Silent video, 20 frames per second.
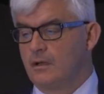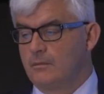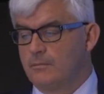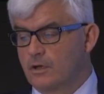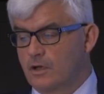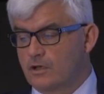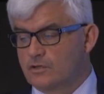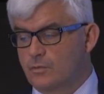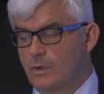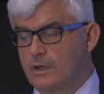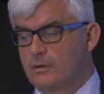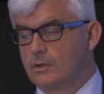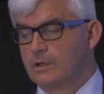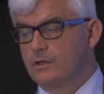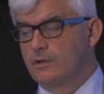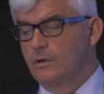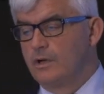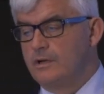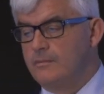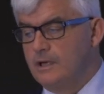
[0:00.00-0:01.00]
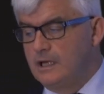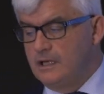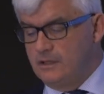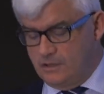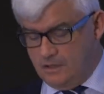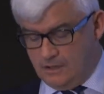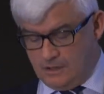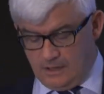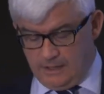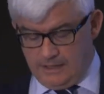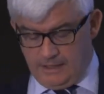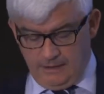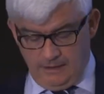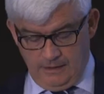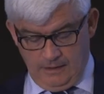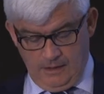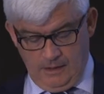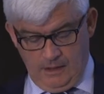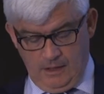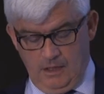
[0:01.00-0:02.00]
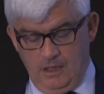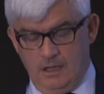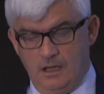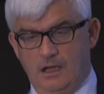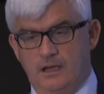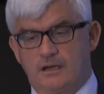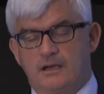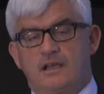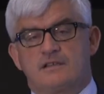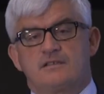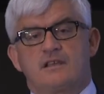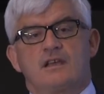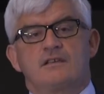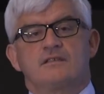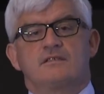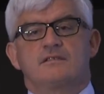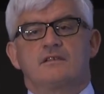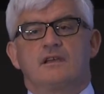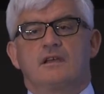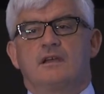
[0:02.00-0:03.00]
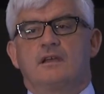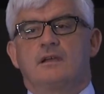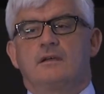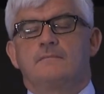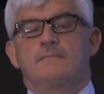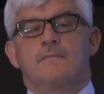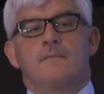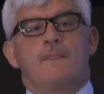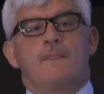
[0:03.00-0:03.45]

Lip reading: because we will know immediately. And as I say,